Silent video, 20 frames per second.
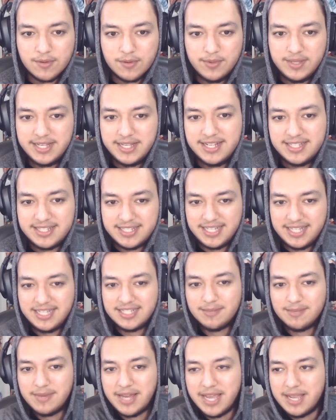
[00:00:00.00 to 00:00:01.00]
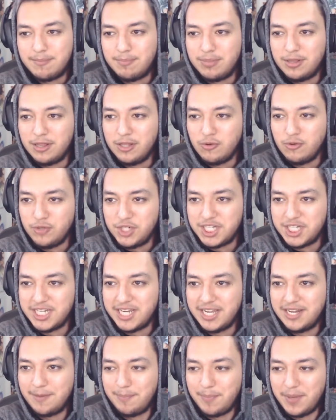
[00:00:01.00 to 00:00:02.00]
We did see some like blue
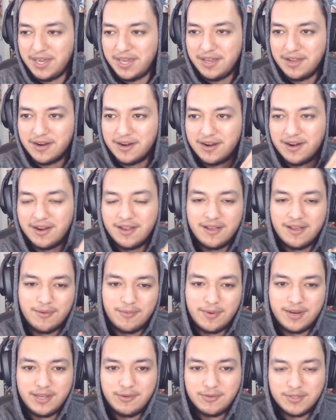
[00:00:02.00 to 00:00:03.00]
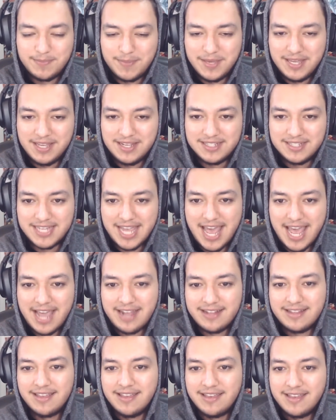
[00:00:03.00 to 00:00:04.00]
shit appear when he was being
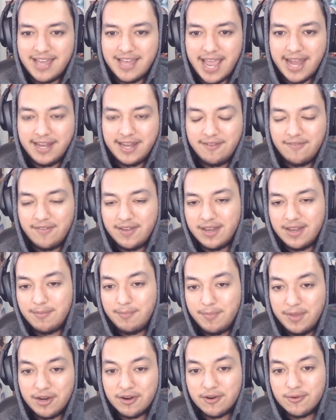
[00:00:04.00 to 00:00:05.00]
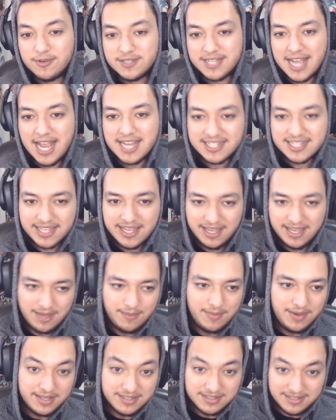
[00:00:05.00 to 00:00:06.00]
attacked. And even Mira was asking
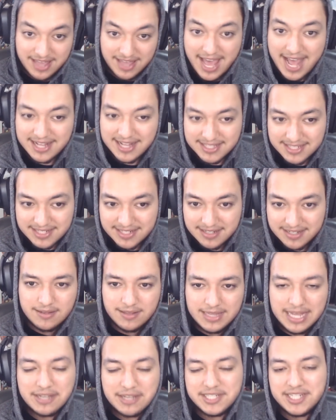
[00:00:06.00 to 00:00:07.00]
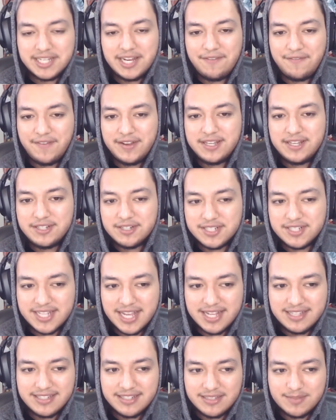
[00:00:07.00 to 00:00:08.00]
him, is that... Now, she didn't finish her
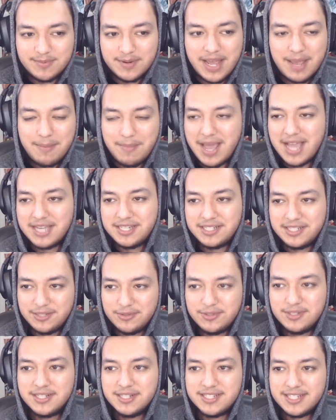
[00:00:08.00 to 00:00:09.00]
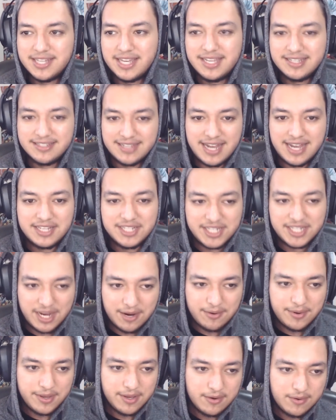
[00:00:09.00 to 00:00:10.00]
sentence, but I imagine she was going to say, is that
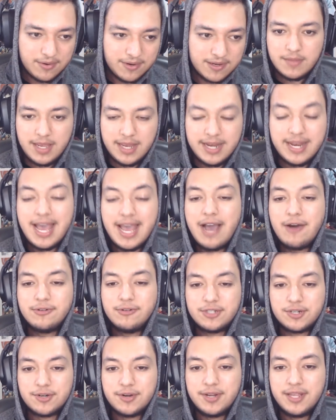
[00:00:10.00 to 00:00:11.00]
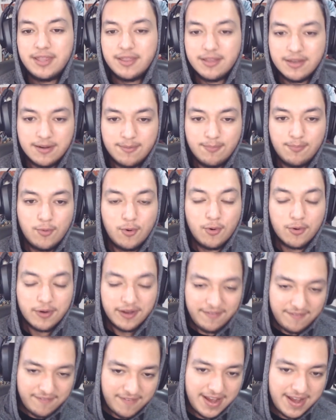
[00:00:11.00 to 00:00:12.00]
Cheryou? And now, during the
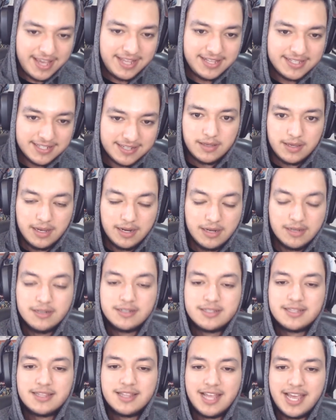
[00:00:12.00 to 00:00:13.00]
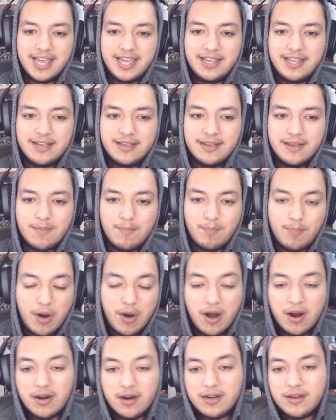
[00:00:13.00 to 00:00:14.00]
Mori fight, it looked like
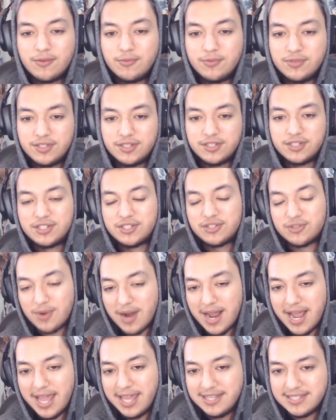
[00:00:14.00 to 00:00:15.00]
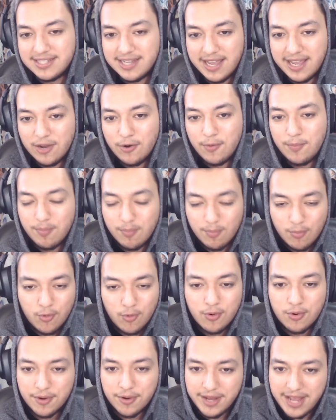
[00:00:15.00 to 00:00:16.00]
Park was just trying to help
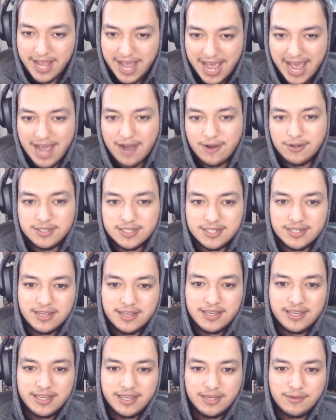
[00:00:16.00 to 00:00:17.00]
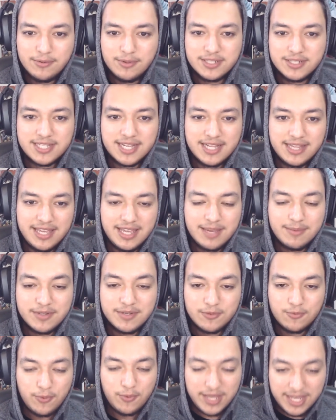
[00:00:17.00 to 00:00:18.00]
Mori out. He was telling him
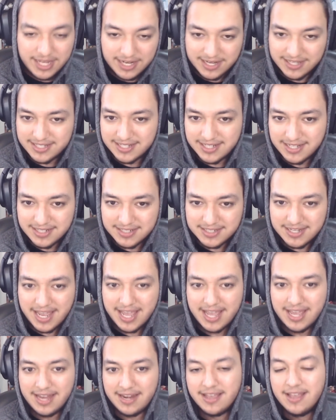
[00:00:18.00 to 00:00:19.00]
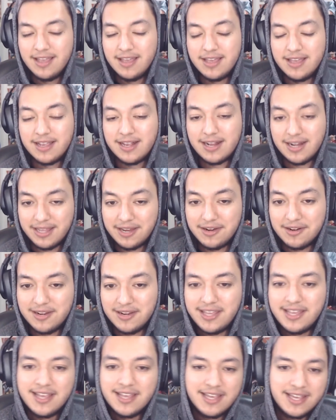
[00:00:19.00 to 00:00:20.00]
his weaknesses, and
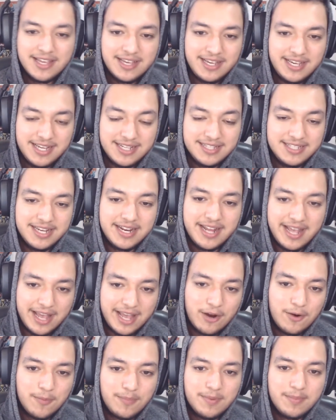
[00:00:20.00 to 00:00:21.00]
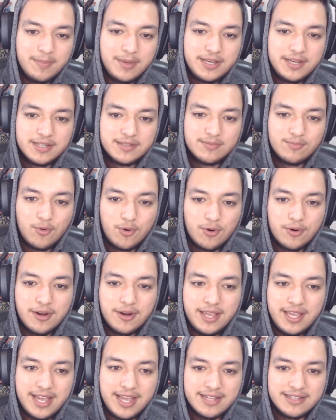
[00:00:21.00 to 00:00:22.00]
clearly, it did help because
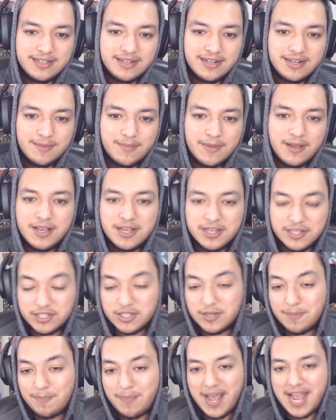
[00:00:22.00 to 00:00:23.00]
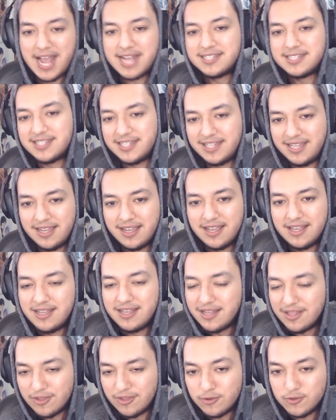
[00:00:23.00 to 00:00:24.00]
Mori ended up surpassing
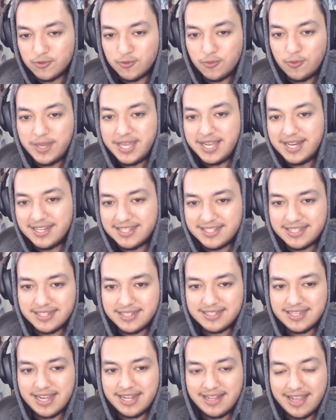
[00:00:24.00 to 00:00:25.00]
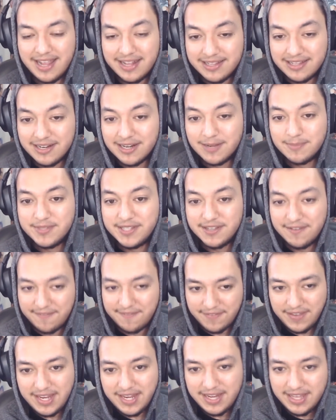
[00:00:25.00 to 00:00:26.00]
those weaknesses and ended up
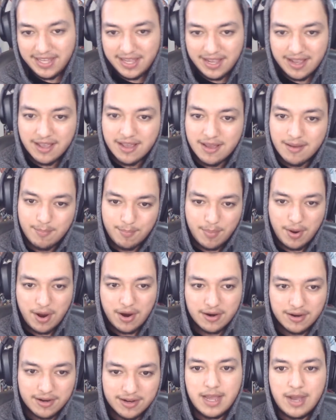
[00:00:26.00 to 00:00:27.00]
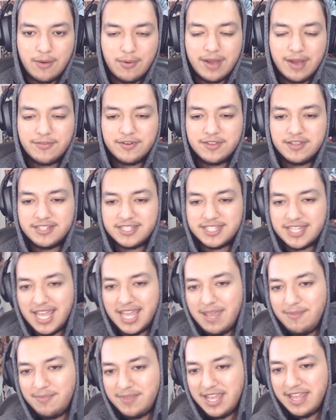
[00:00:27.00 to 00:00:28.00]
defeating Park. However, the
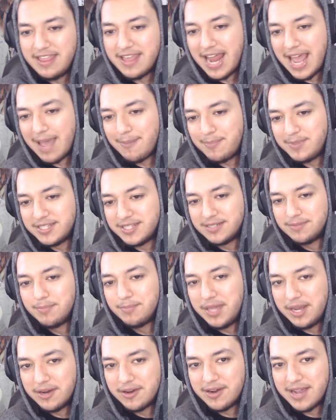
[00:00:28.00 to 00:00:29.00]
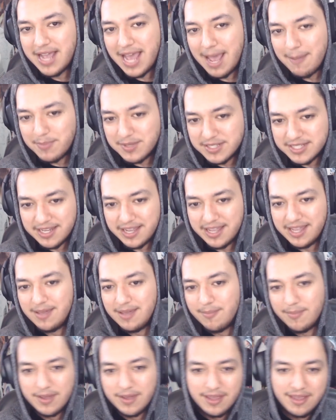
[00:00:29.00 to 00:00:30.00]
same thing that happened to Mira happened to
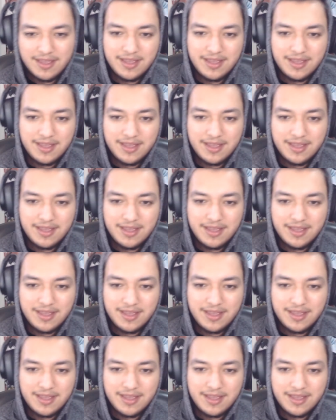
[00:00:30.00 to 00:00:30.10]
him.